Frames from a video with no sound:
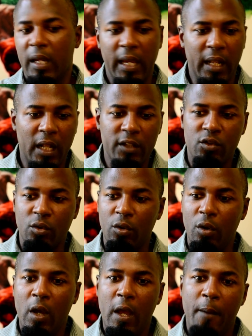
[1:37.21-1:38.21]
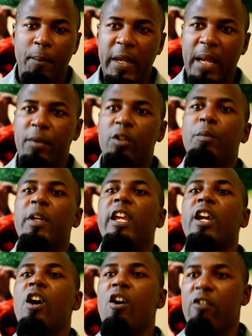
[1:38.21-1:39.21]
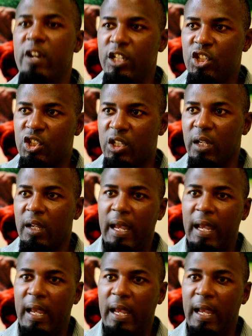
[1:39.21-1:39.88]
can also be able to be encouraged,